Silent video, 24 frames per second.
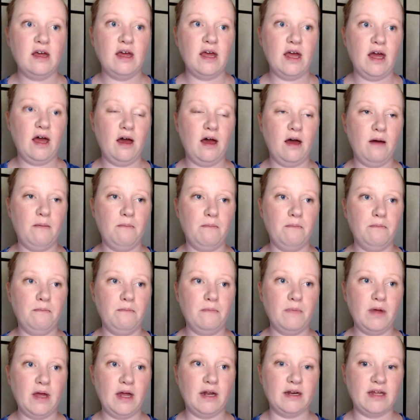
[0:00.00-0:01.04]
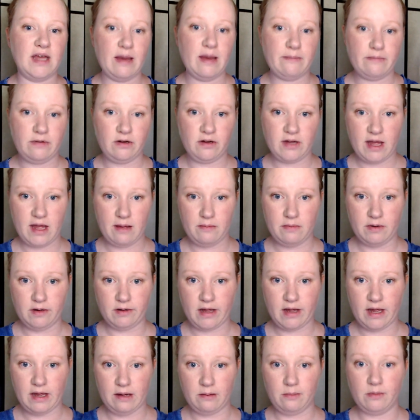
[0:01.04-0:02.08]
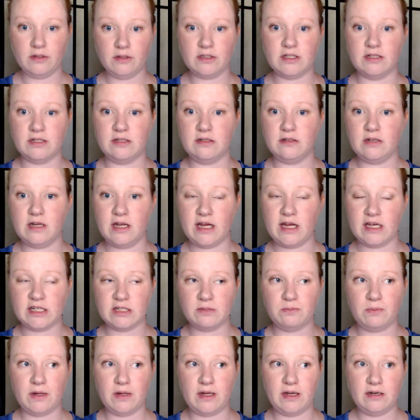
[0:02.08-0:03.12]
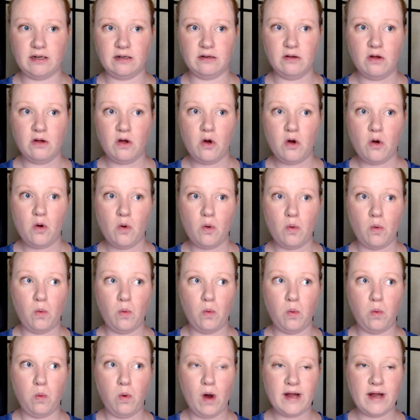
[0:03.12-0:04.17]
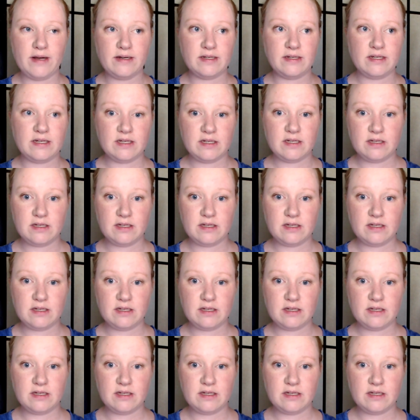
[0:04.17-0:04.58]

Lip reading: and Camel to explain what